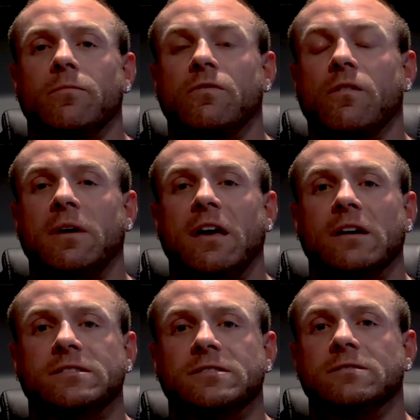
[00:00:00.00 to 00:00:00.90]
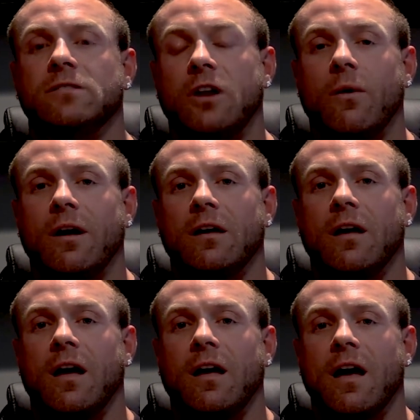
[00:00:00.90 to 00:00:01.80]
For me, it's, you know,
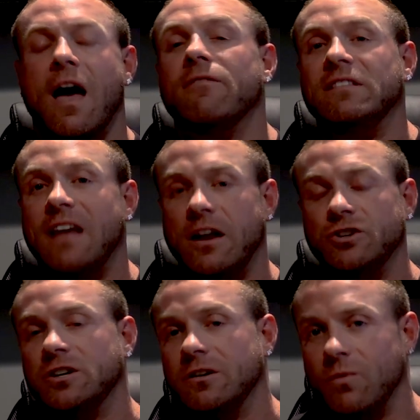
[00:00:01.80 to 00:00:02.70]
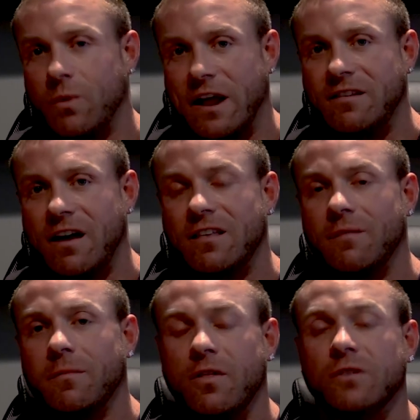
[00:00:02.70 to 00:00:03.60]
I have intention when I take
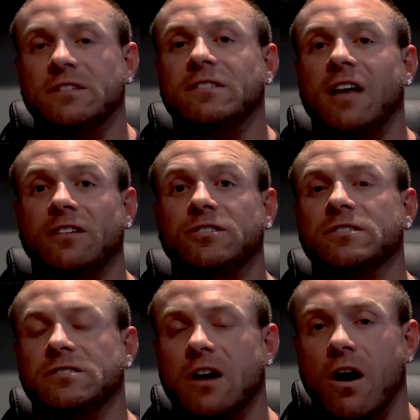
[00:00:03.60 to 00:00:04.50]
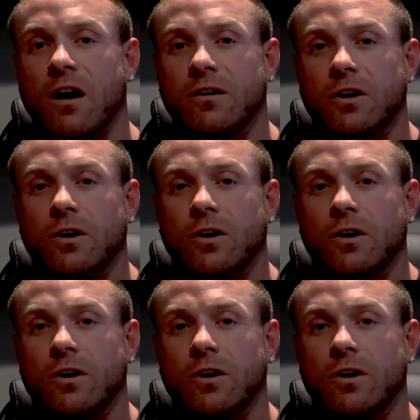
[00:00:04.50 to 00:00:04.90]
them, and those intentions are